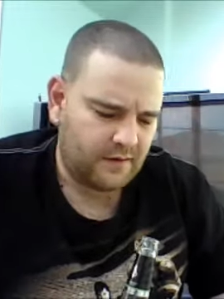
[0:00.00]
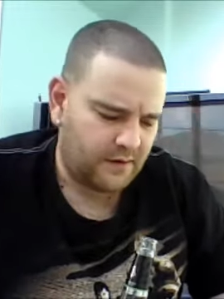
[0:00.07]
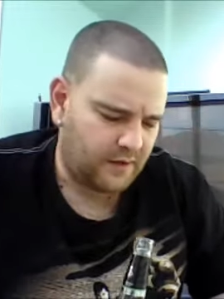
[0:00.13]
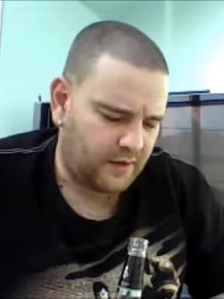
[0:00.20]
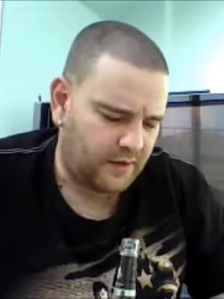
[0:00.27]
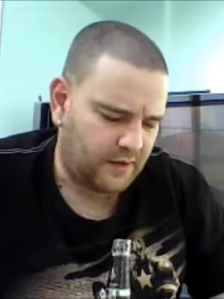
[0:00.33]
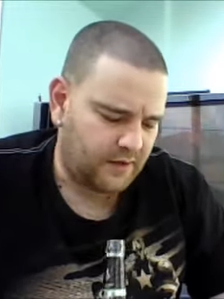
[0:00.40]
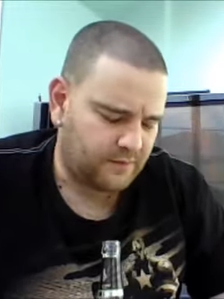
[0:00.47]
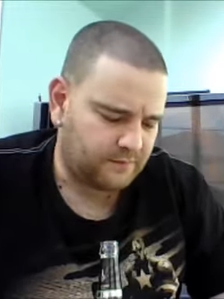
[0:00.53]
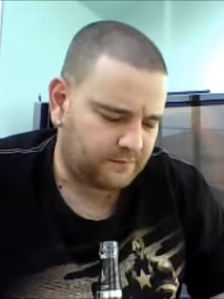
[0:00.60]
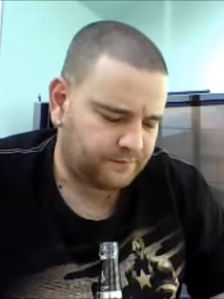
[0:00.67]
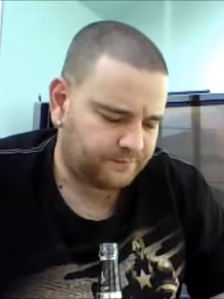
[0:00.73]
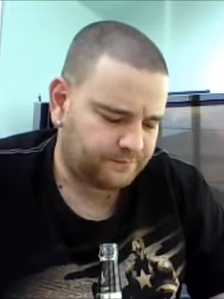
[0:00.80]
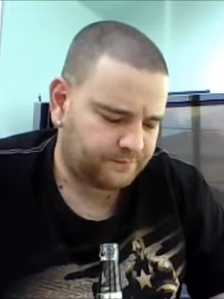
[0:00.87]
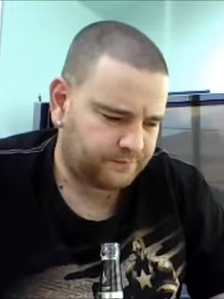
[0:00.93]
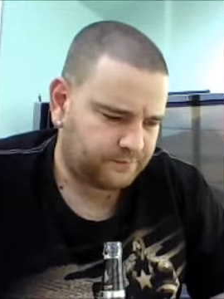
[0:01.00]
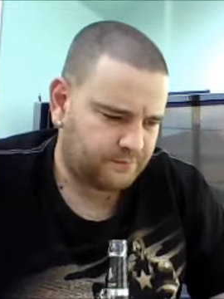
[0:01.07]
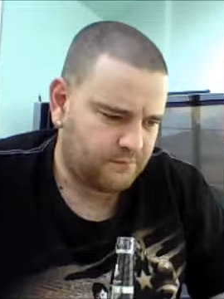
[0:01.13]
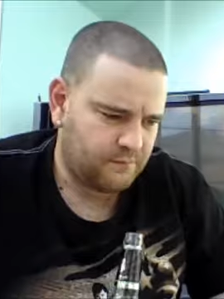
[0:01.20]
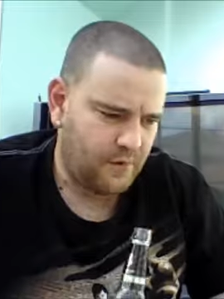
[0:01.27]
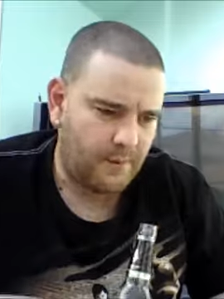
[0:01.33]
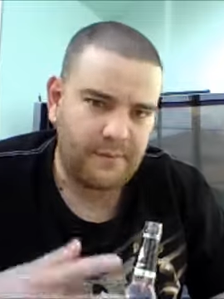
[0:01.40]
I've
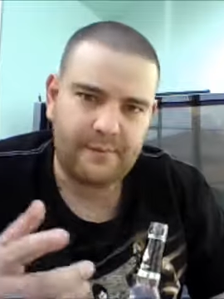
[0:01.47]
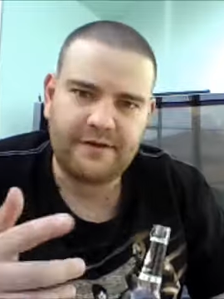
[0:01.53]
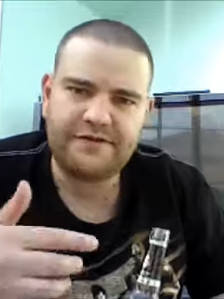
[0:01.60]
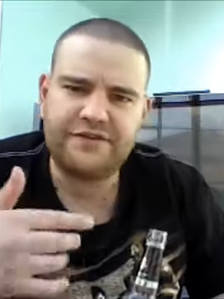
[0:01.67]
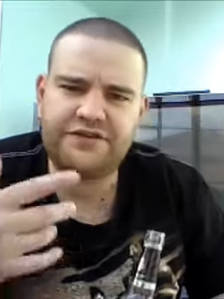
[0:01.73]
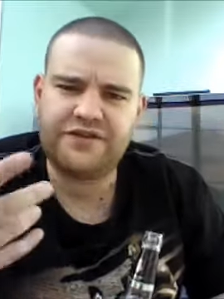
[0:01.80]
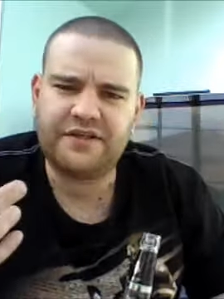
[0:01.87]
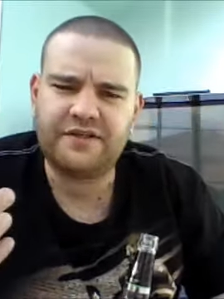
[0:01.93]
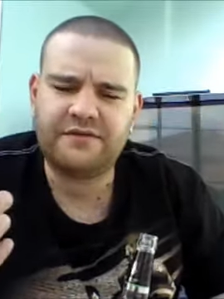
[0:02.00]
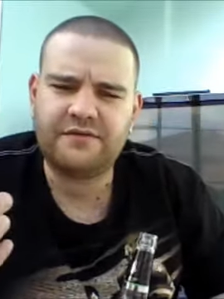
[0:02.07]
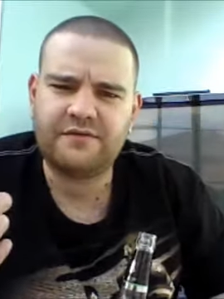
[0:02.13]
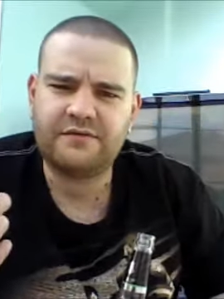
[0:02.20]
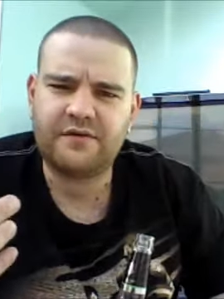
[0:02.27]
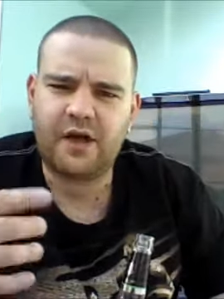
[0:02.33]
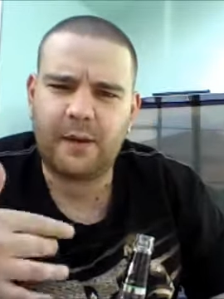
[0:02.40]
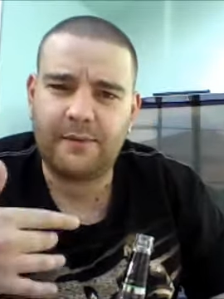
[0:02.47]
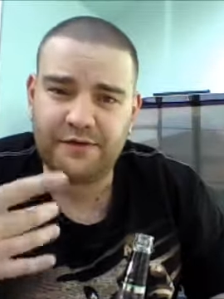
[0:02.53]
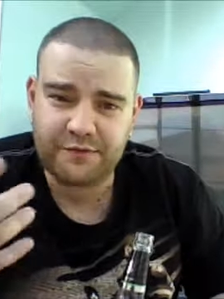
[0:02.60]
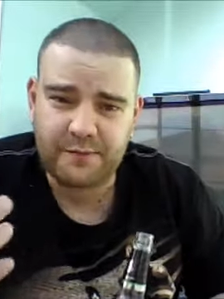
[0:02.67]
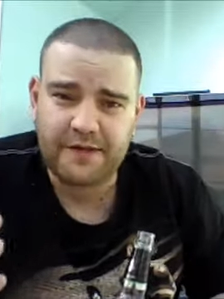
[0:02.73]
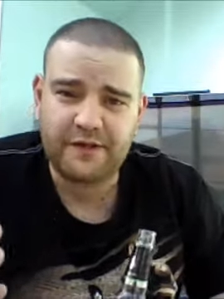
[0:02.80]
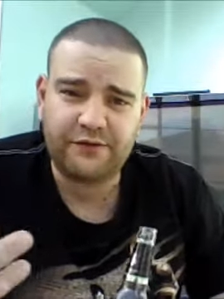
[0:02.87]
been messaging and I've
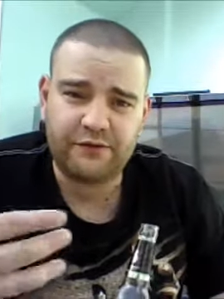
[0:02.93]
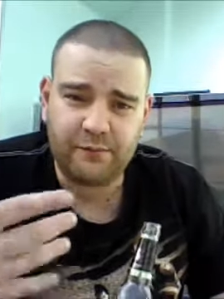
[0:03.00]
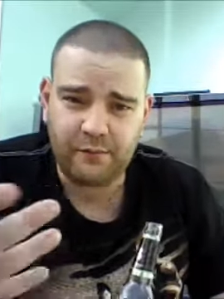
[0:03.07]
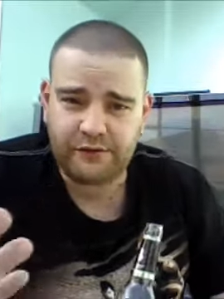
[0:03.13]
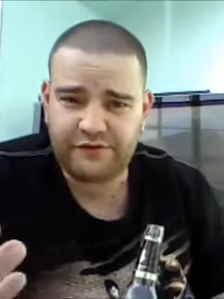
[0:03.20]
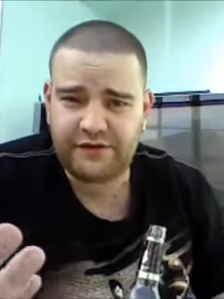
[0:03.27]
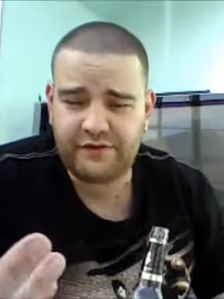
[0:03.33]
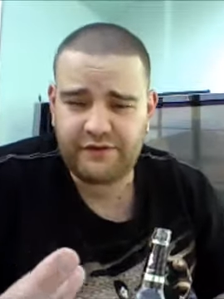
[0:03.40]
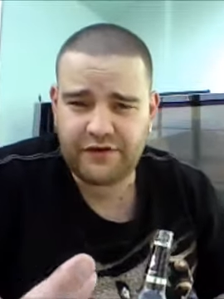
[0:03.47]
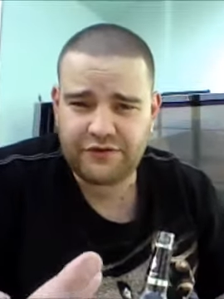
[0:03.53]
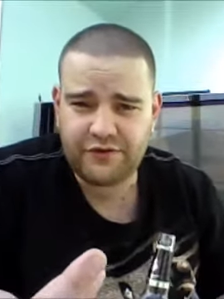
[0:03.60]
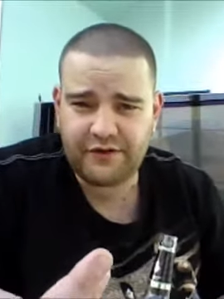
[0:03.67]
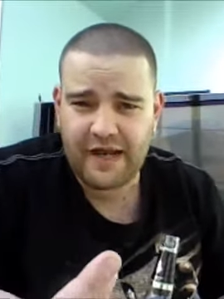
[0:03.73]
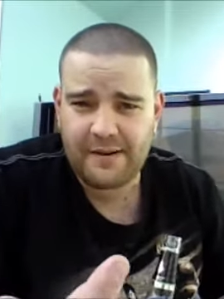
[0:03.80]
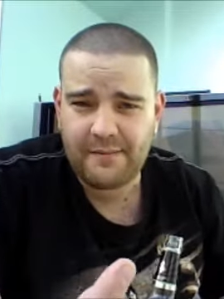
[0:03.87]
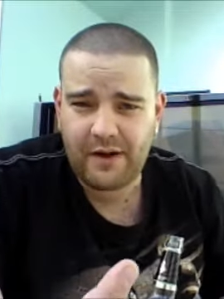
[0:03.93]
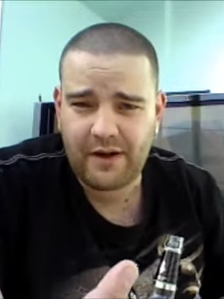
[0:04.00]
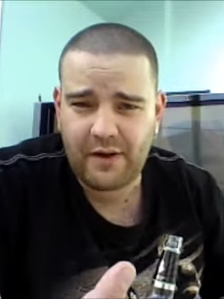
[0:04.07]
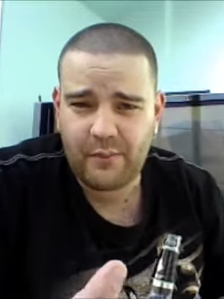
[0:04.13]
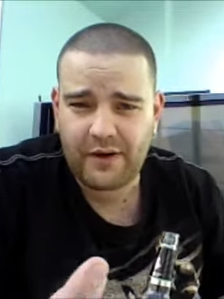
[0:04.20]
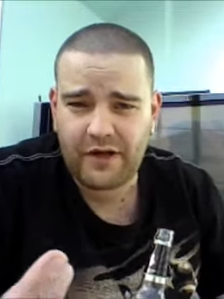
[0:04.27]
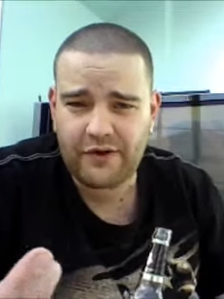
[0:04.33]
been speaking to Mostyn Retro Game
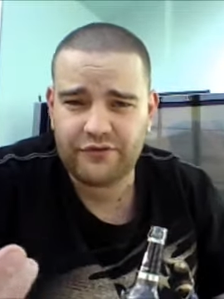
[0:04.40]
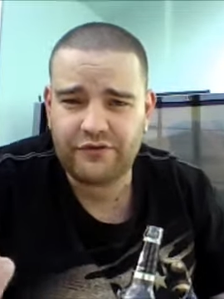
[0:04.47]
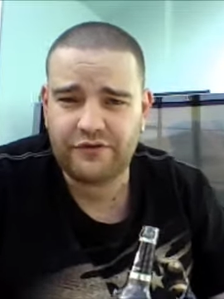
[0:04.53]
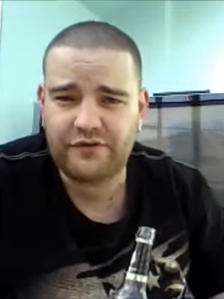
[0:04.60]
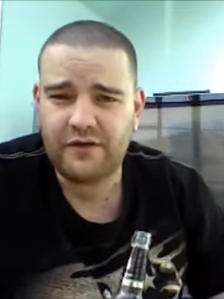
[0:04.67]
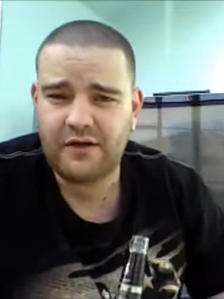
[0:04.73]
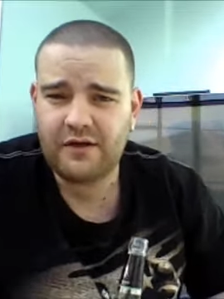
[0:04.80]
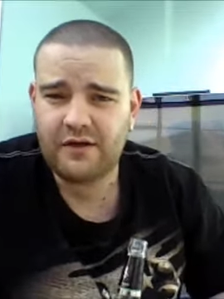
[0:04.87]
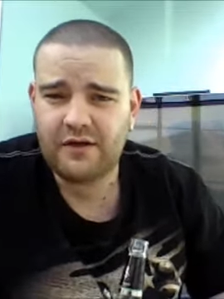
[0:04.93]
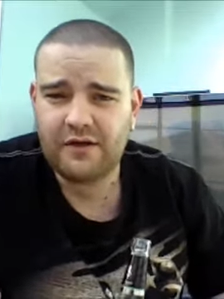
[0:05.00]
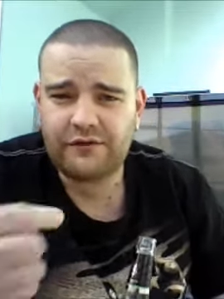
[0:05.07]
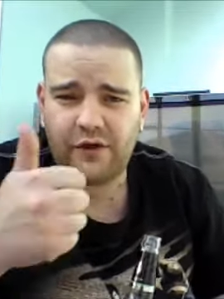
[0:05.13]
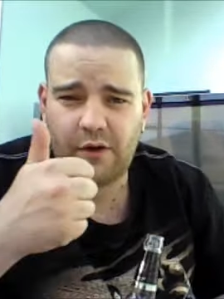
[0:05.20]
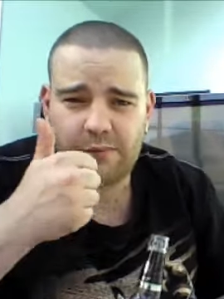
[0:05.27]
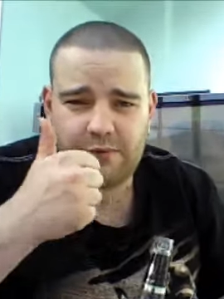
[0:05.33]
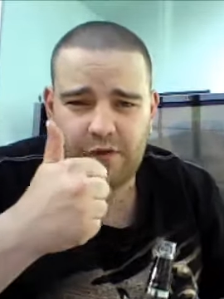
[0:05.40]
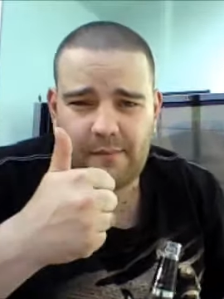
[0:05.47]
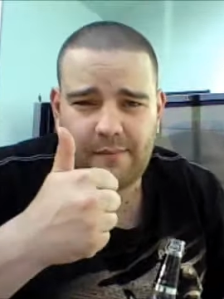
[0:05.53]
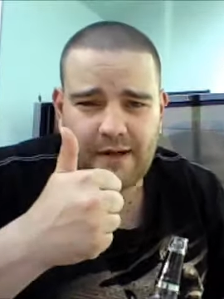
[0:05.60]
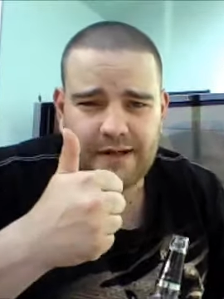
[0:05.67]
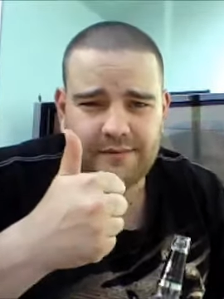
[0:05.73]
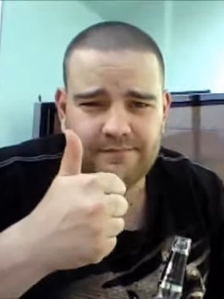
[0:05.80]
Hunter 100. Hope you're
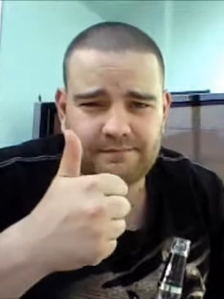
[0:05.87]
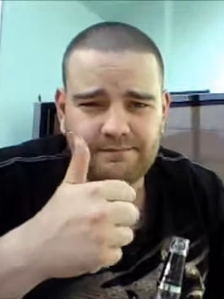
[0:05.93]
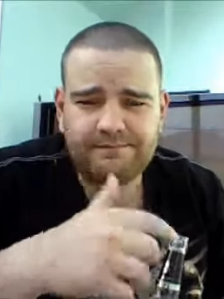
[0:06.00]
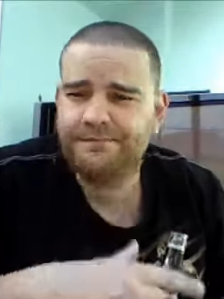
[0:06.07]
right, mate.